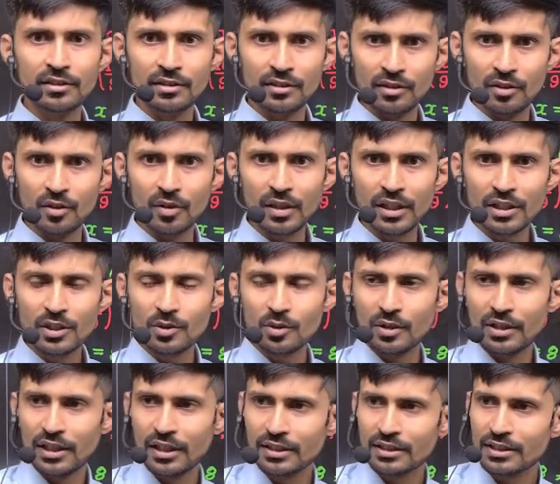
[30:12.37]
Okay, so
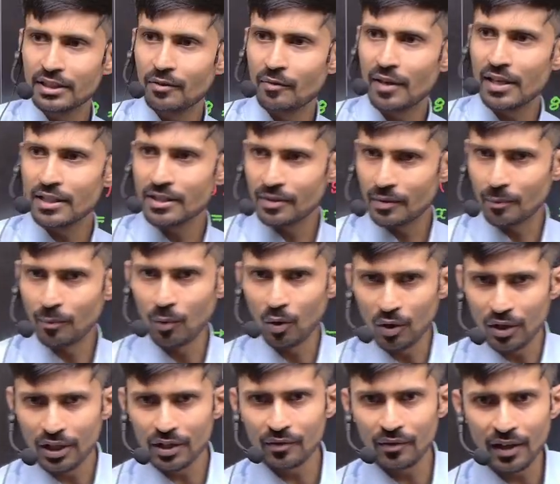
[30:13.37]
nature wise,
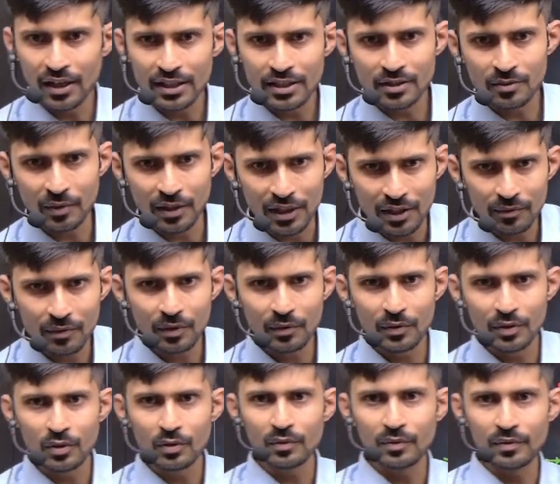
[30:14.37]
body wise, whatever
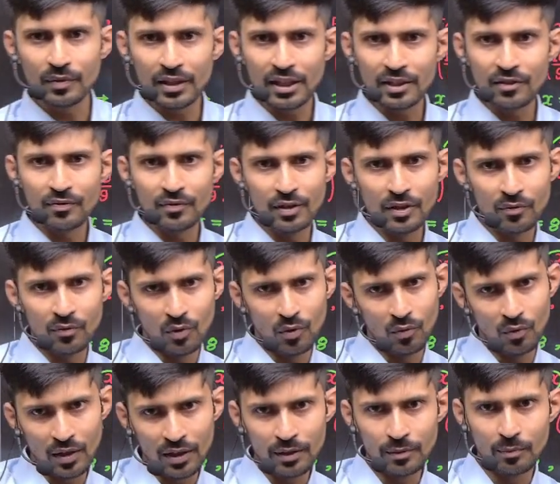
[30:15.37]
we can feel for
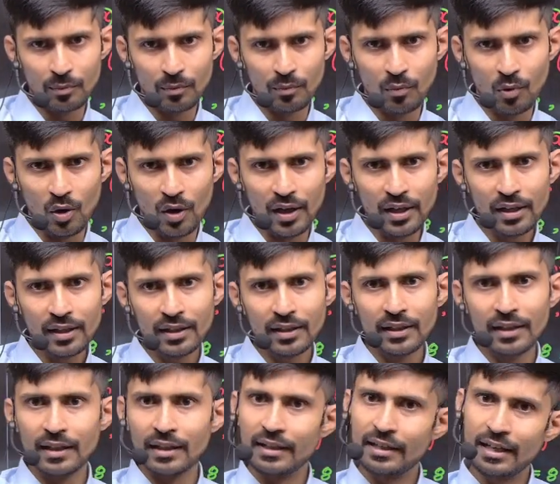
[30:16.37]
one boy,
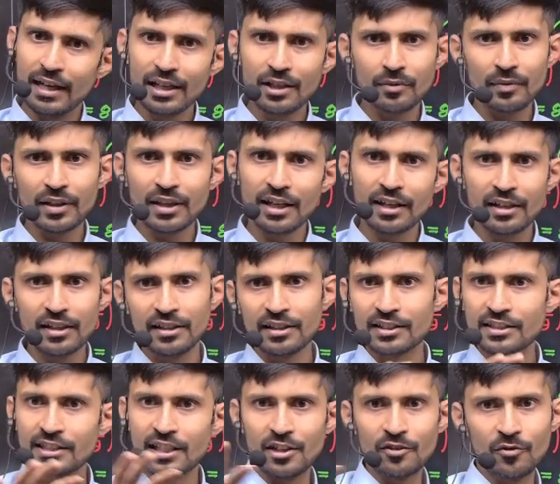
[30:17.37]
that we can
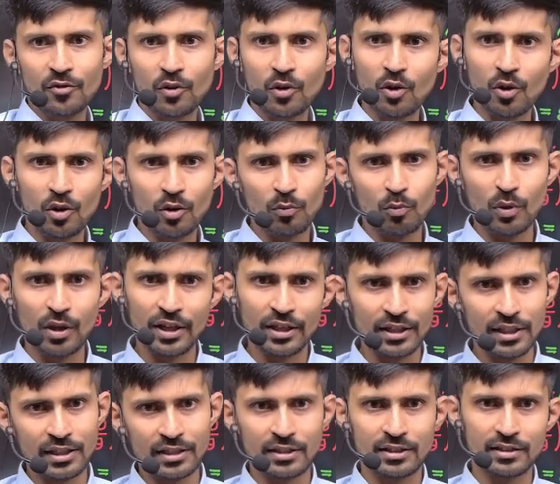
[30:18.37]
understand for all boy.
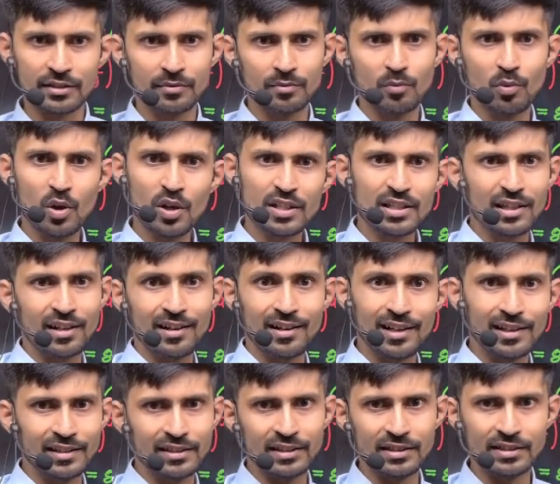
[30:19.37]
Yes, boys are like
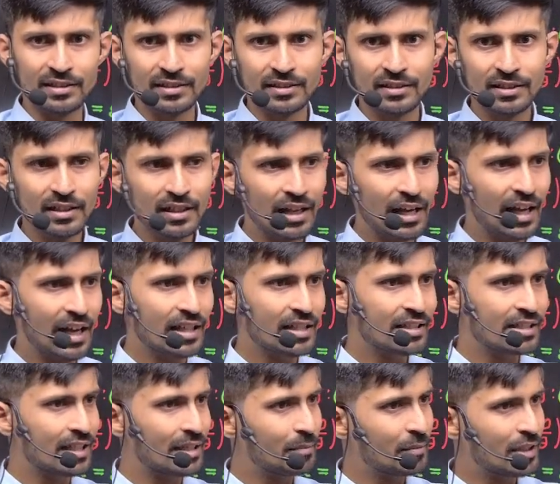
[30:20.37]
this. And
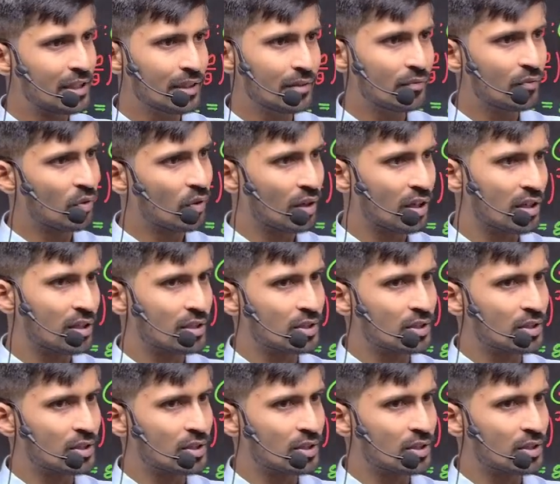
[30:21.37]
same thing for girls.